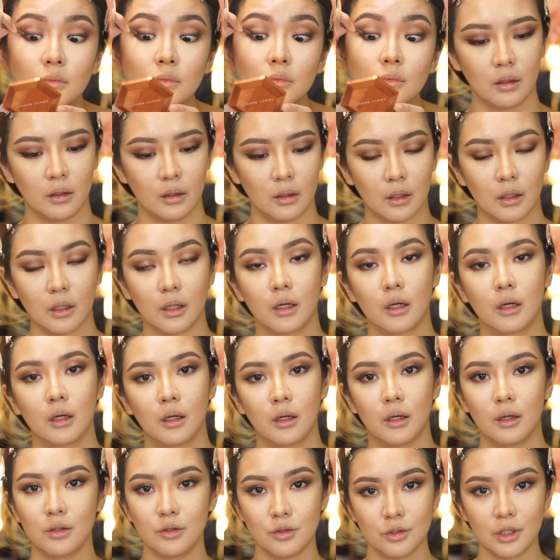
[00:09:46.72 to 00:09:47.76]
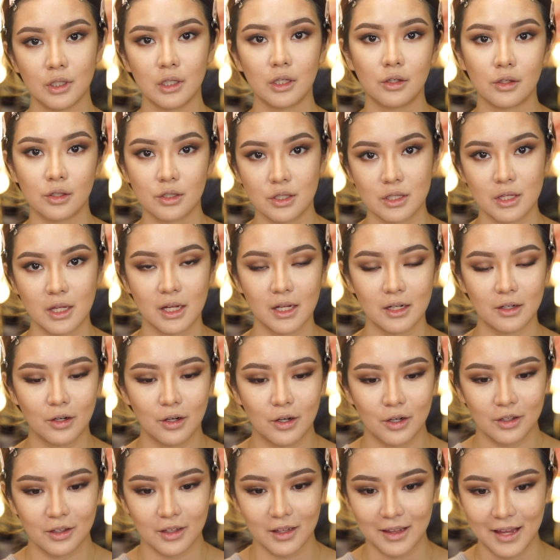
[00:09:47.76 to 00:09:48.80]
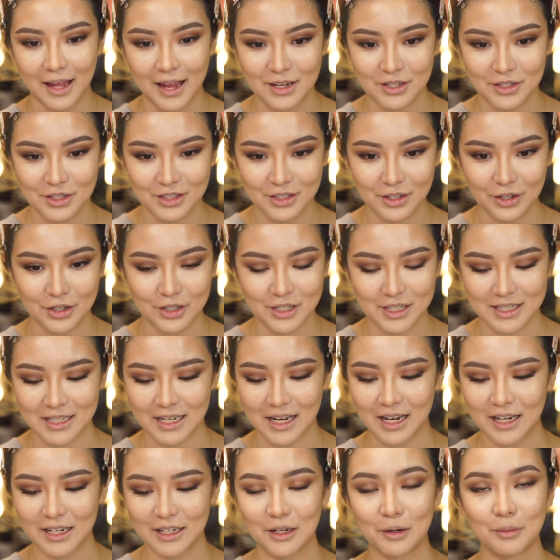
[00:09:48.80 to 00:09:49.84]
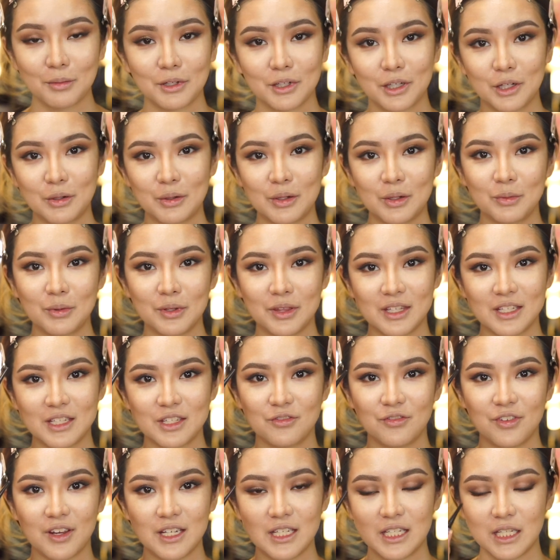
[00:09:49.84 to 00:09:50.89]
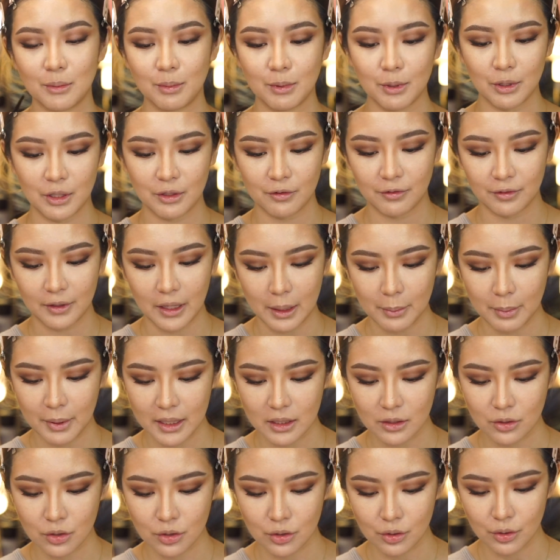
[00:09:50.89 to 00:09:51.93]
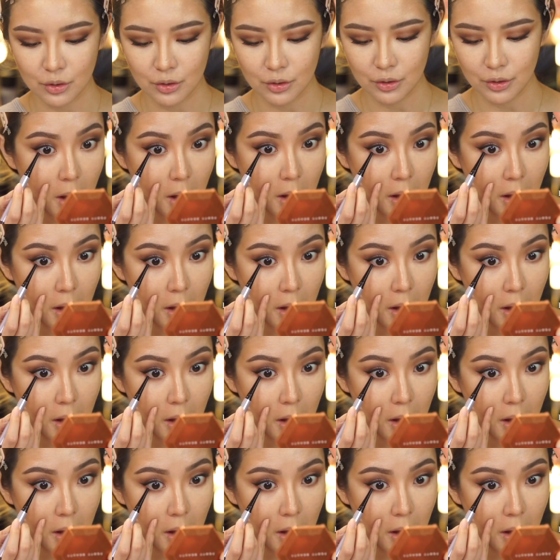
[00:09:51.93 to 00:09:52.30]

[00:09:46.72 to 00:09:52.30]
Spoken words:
Like 100 years later, the lashes are done. I'm gonna go in with this Fenty Beauty Flypencil.